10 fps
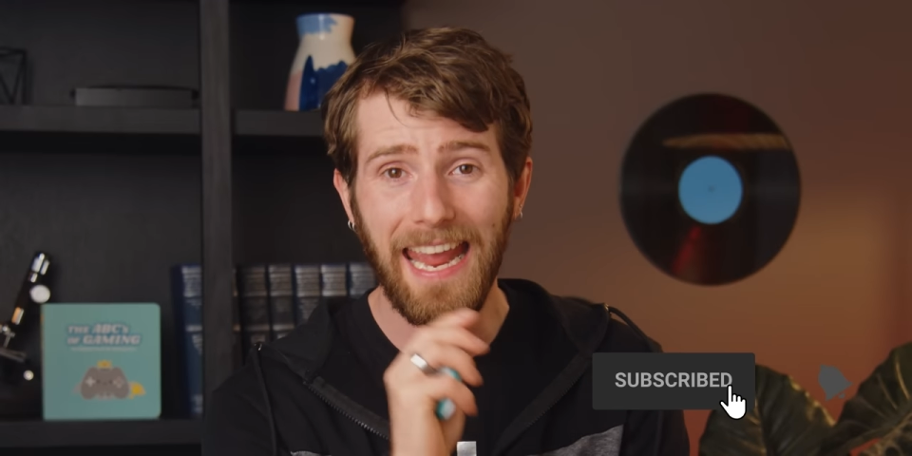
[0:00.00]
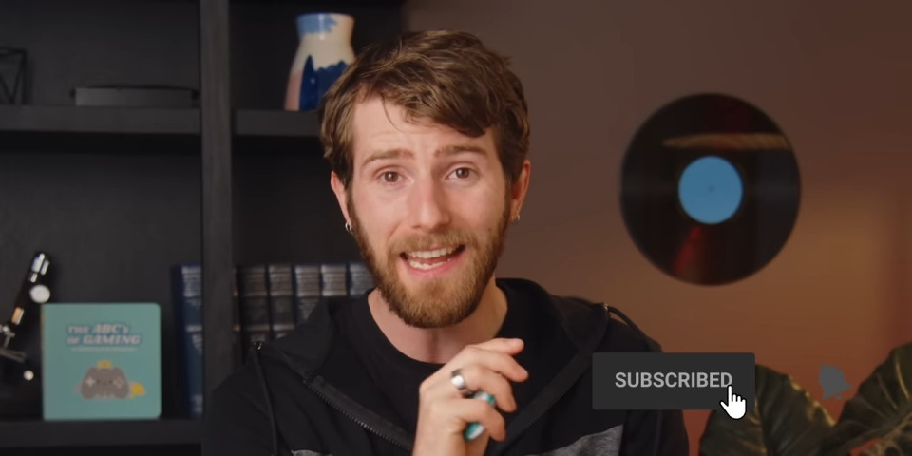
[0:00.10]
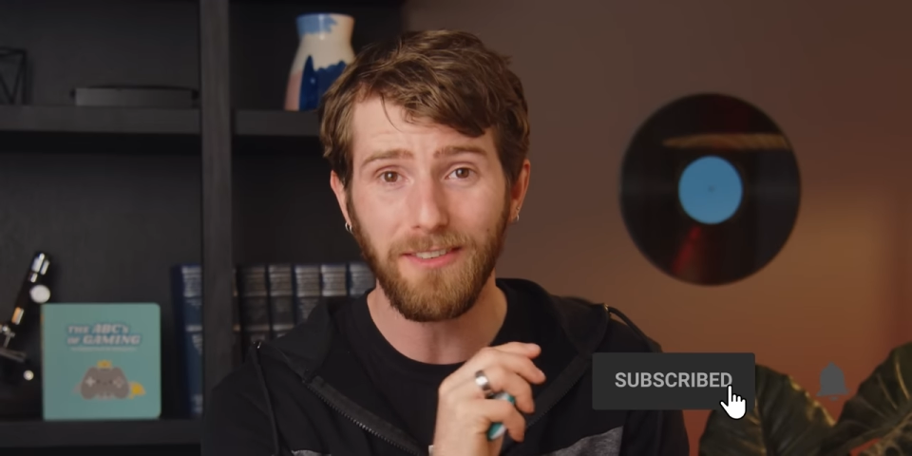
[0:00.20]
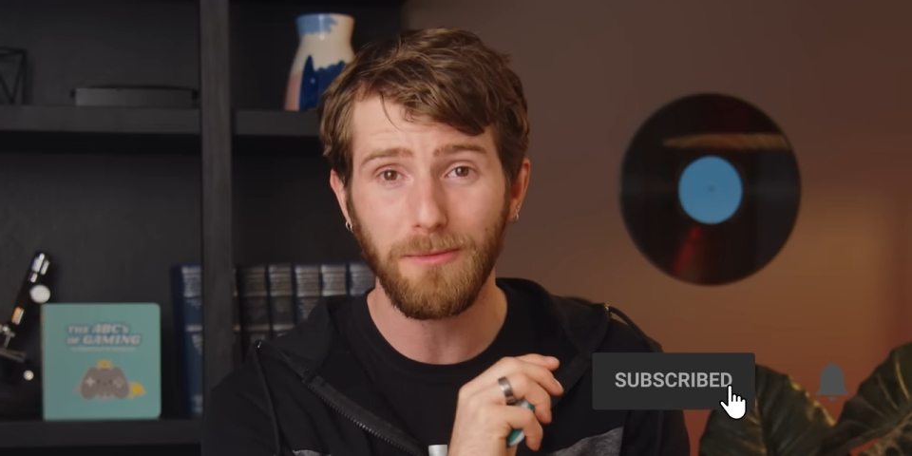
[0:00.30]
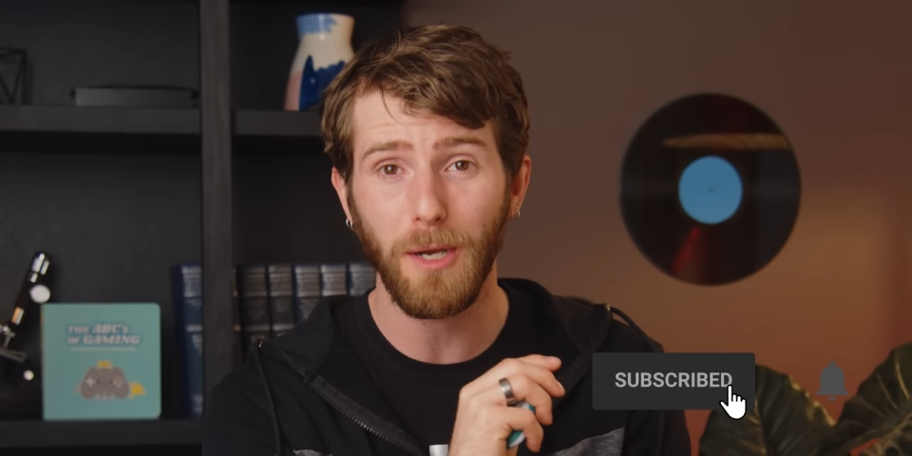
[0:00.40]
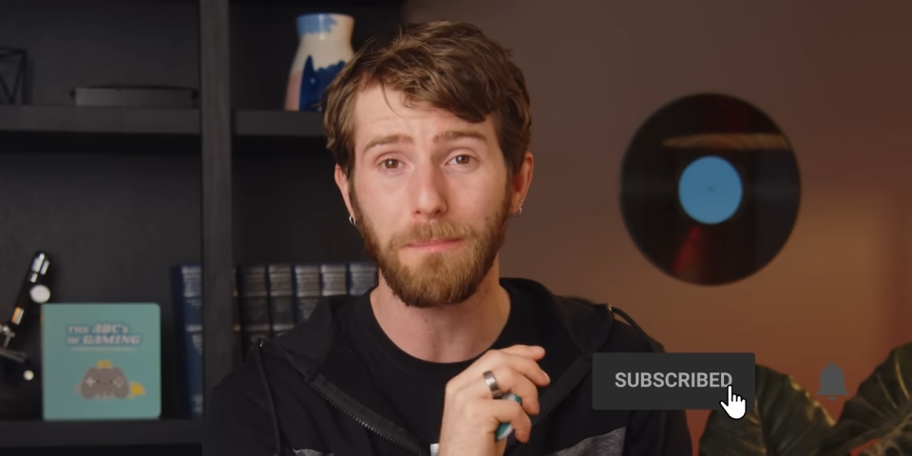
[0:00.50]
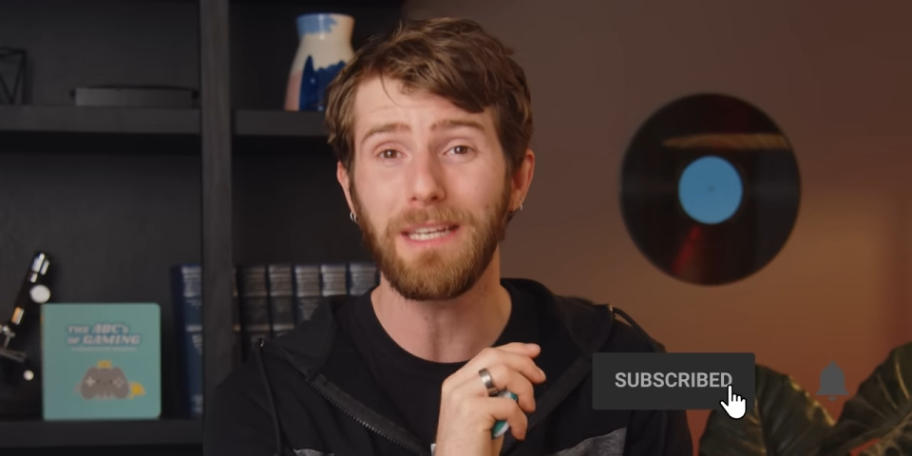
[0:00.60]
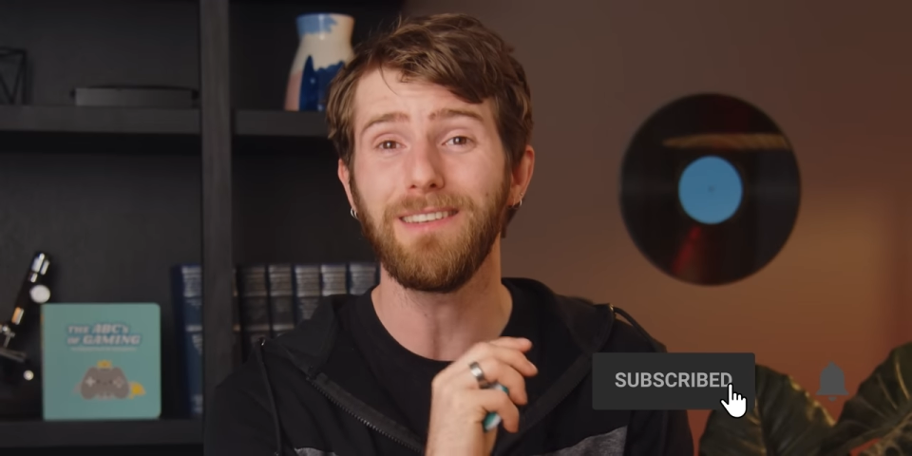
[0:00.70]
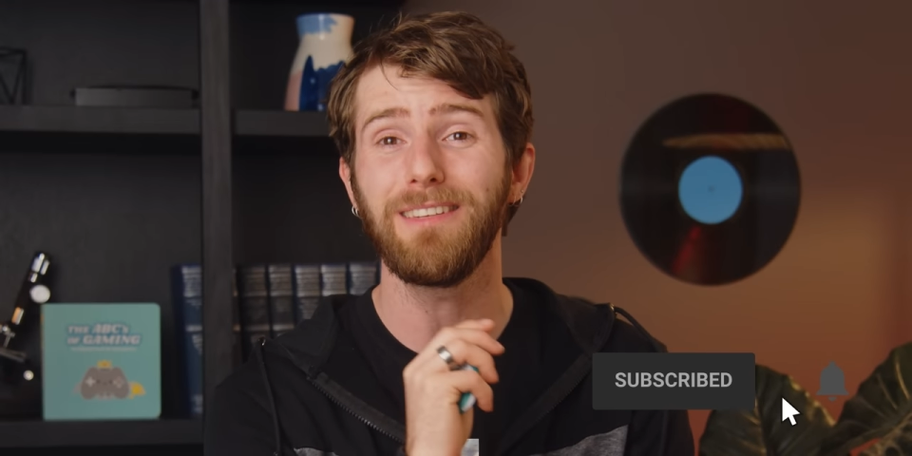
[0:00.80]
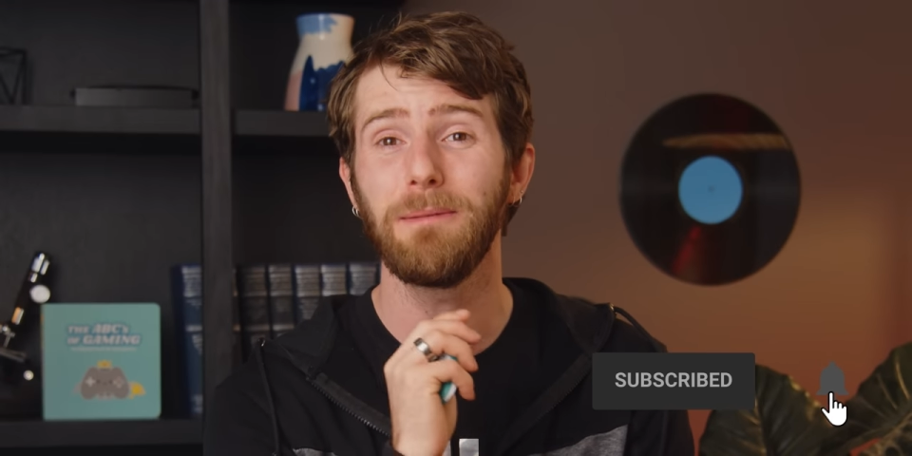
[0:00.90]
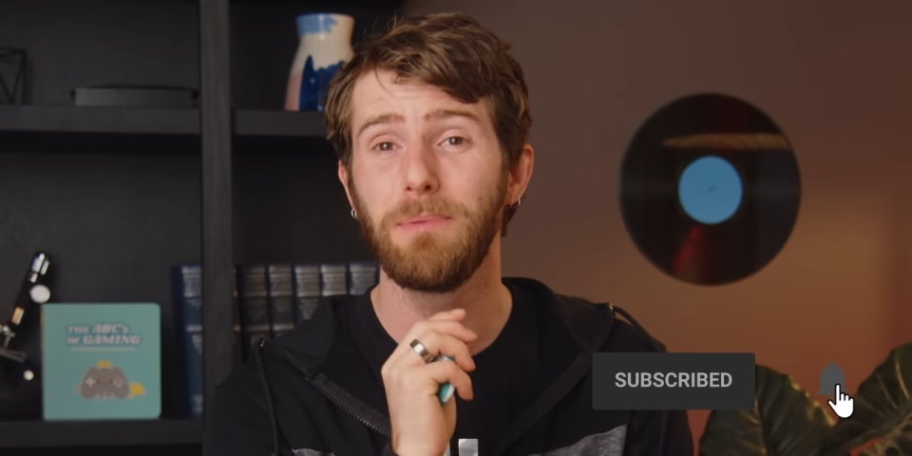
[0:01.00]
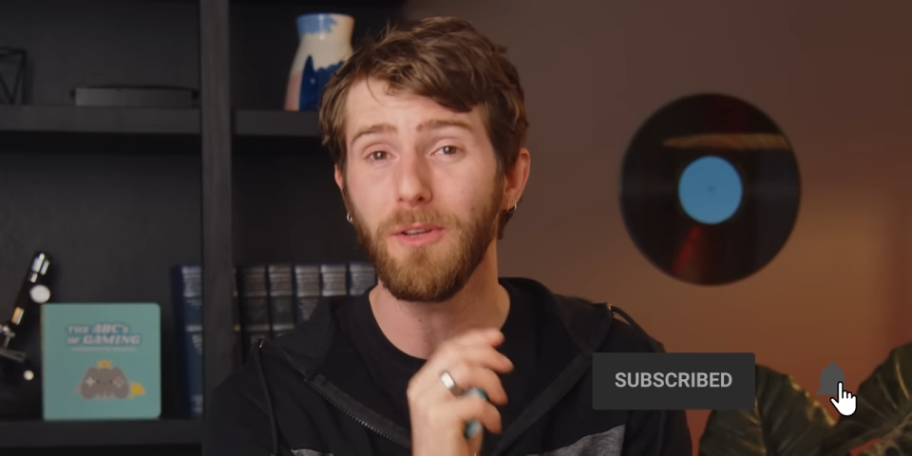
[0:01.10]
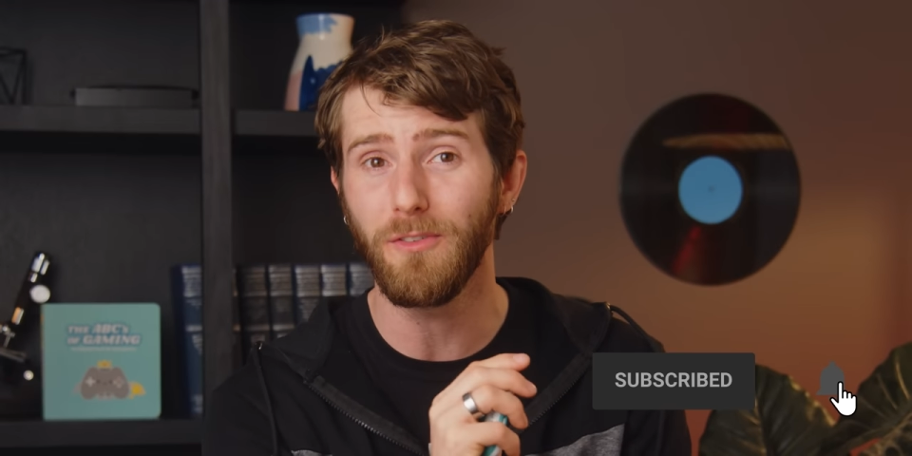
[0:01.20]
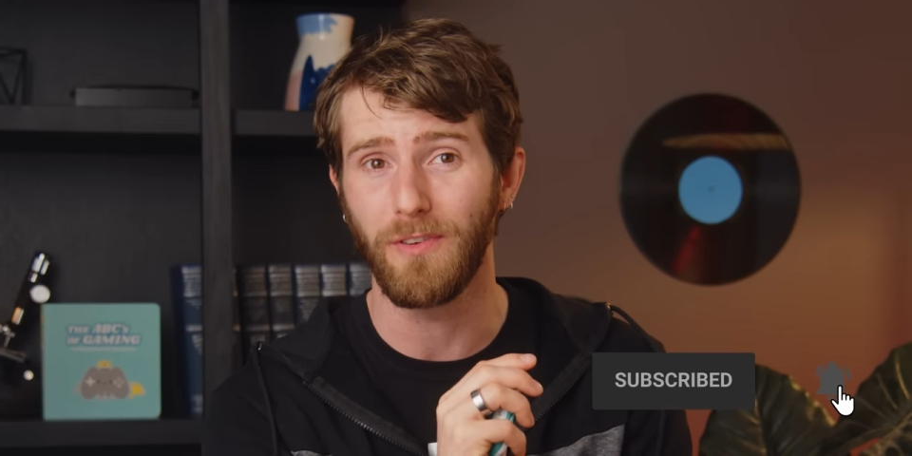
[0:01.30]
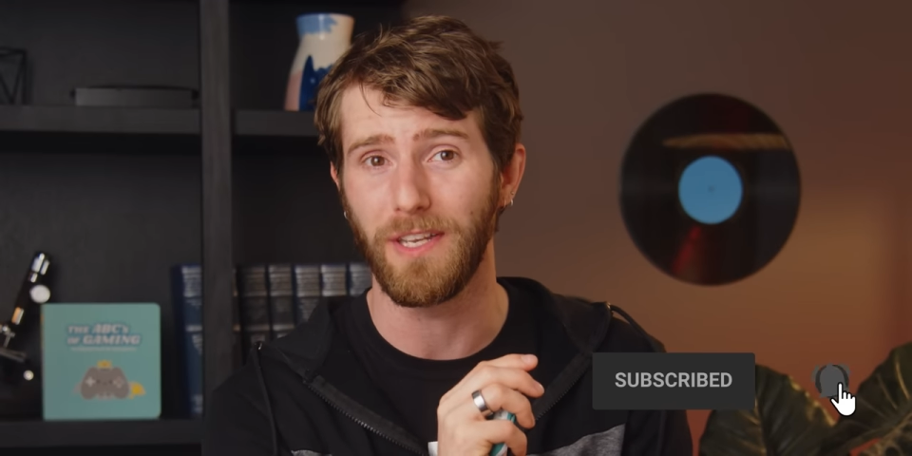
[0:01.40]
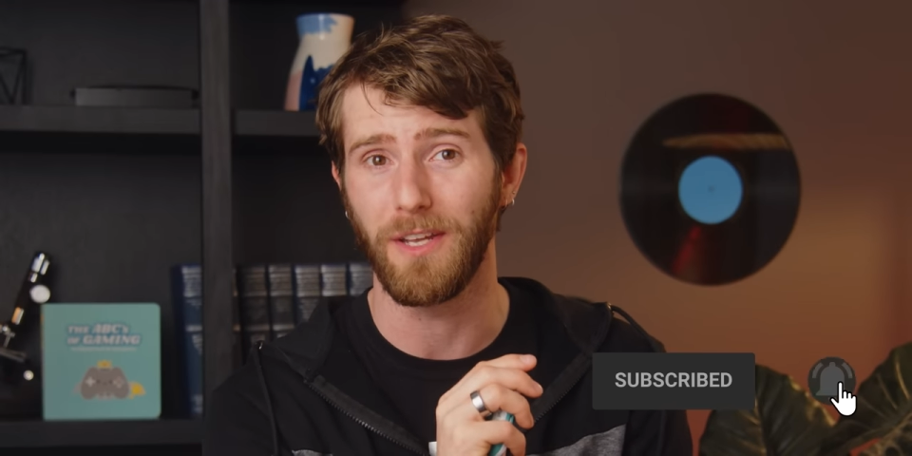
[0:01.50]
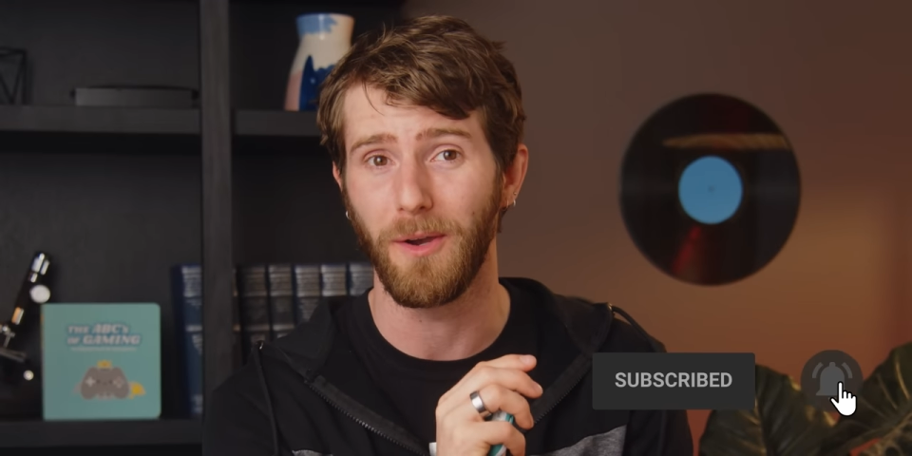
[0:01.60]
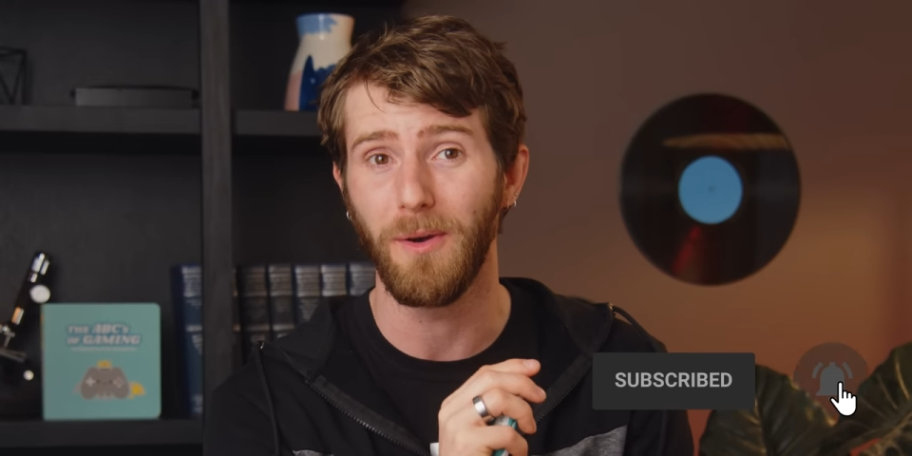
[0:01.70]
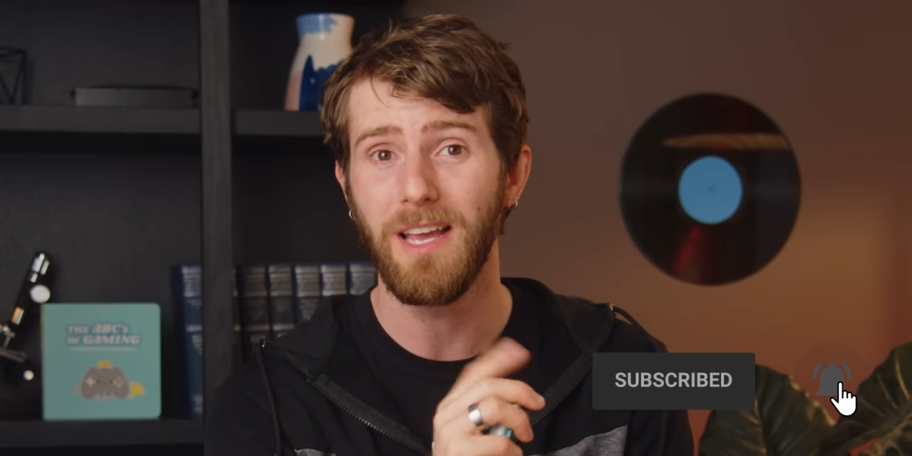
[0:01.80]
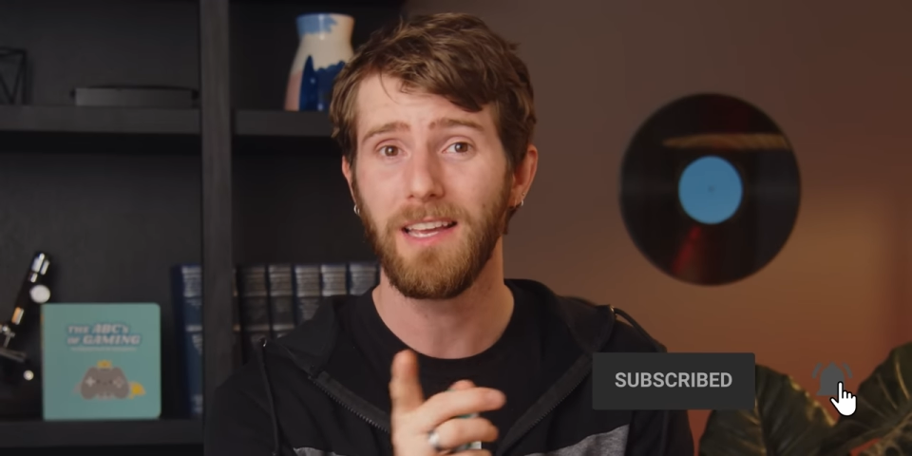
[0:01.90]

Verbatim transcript: A S M R P C build video